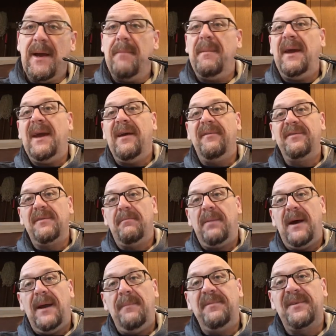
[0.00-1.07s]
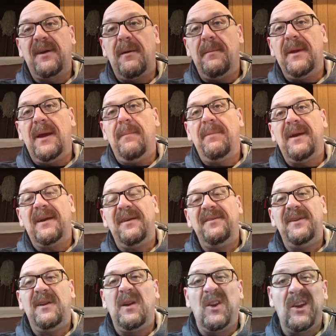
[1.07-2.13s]
I may have some pipes coming up. Like I
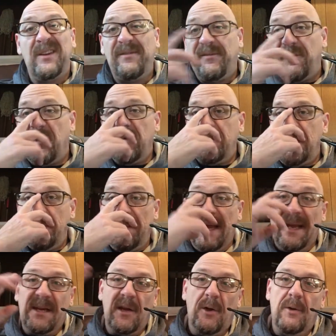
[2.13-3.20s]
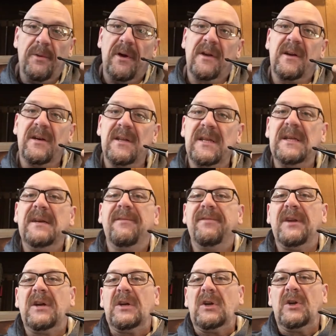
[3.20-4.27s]
said, look for tobacco, a culling of
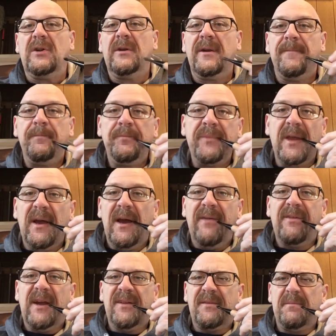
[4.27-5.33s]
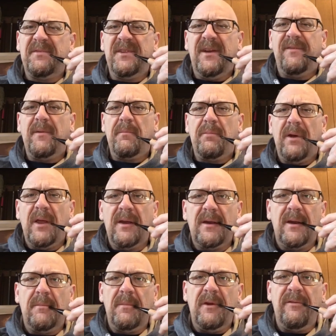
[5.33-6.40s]
the herd. I've got some stuff I'm probably
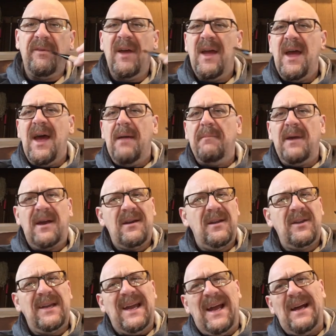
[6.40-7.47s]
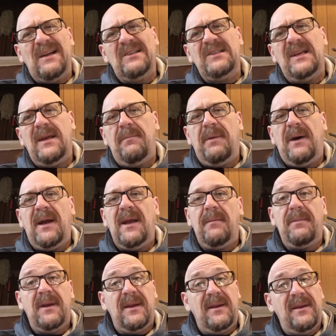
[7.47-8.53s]
going to move. I'm not going to gouge anybody,
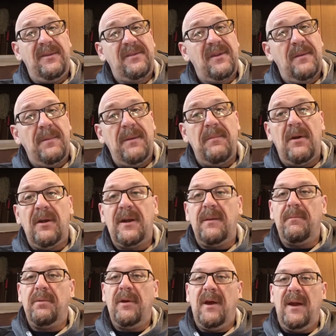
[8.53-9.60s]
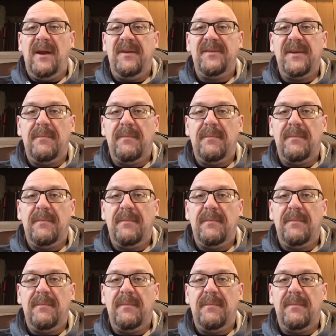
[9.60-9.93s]
but it is going to be market price.